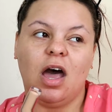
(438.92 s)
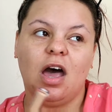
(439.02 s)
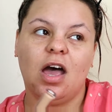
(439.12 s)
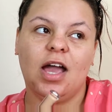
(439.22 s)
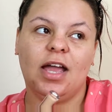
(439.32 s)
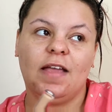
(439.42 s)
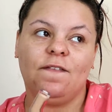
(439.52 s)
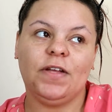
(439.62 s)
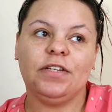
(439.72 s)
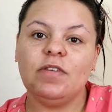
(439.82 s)
I
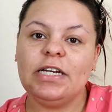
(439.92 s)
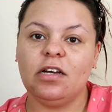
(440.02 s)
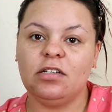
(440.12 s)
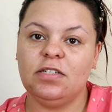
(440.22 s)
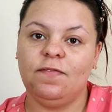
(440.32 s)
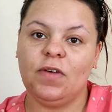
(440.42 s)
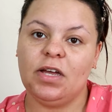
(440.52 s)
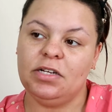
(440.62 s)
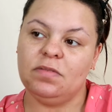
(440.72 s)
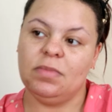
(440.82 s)
found it really hard to
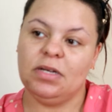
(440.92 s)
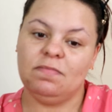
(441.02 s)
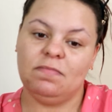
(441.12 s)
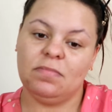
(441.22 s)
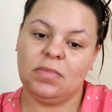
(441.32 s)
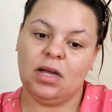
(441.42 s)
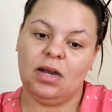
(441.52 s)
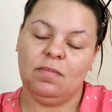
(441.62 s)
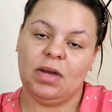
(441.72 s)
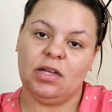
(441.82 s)
find my
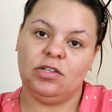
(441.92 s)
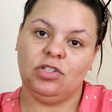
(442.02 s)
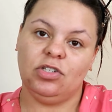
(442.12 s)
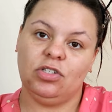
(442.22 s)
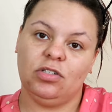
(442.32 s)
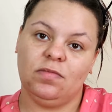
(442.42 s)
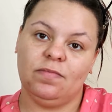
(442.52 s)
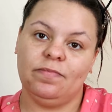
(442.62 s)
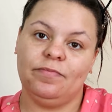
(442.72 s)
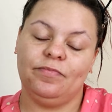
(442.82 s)
colour match,
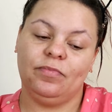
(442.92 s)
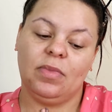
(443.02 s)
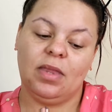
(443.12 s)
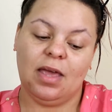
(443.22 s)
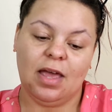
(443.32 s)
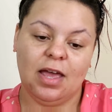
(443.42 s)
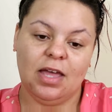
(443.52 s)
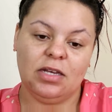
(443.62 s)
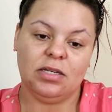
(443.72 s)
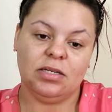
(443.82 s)

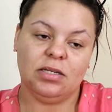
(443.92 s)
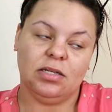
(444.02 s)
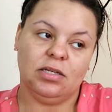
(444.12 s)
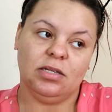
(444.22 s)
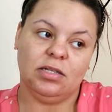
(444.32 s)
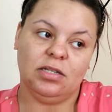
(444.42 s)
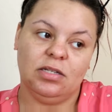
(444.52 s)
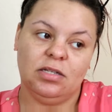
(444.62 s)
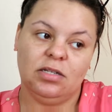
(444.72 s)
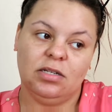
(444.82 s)
and
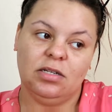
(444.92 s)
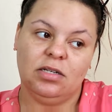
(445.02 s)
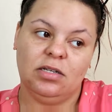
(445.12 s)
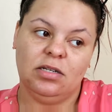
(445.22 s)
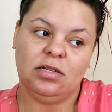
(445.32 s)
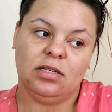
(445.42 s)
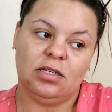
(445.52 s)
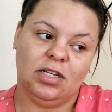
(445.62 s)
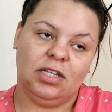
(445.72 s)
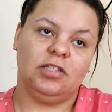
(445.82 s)

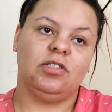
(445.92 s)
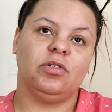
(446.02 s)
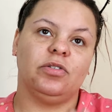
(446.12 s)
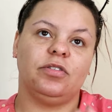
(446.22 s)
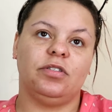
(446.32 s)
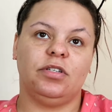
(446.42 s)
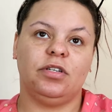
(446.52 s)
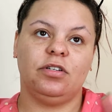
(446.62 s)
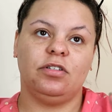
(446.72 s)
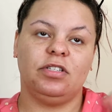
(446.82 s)
like in stores
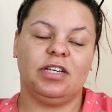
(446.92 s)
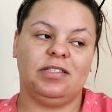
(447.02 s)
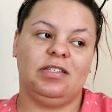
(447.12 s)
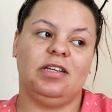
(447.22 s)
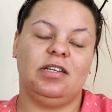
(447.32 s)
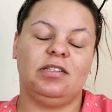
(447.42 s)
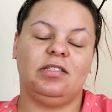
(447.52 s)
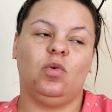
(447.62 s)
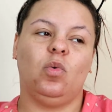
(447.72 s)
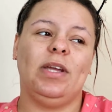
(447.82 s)
the testers
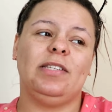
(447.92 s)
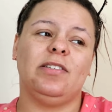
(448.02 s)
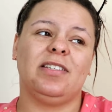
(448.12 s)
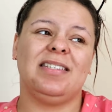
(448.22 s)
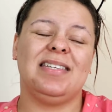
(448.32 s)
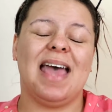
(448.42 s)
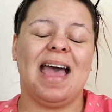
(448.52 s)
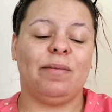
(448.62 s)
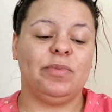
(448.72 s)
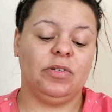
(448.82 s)
always look
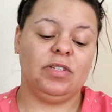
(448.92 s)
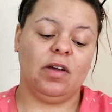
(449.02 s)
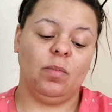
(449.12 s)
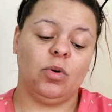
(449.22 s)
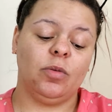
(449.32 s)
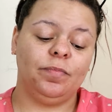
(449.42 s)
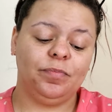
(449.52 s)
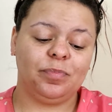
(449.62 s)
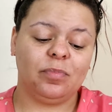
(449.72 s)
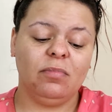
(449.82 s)
absolutely terrible.
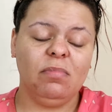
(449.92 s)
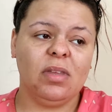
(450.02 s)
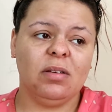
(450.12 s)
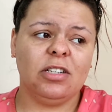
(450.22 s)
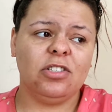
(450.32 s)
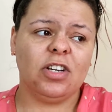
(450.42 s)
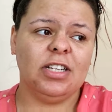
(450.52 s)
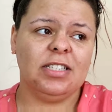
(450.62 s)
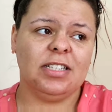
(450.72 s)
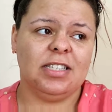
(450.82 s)
And I was
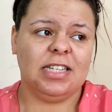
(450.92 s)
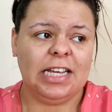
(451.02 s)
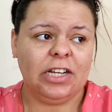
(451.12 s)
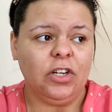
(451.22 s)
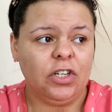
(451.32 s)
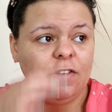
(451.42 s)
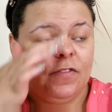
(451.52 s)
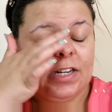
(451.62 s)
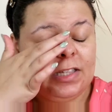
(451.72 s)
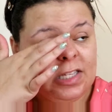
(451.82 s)
trying this the other day, I could
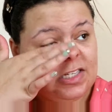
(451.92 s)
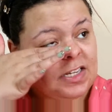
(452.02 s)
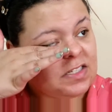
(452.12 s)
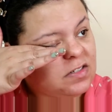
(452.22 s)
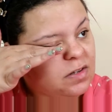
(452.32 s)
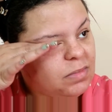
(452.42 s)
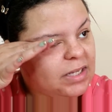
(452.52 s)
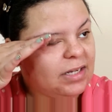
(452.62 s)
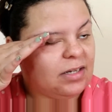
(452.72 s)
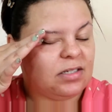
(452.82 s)
not find the tester in
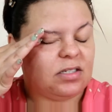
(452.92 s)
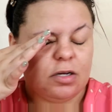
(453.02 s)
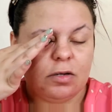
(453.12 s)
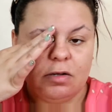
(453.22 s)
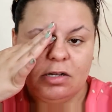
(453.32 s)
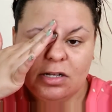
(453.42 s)
my colour, so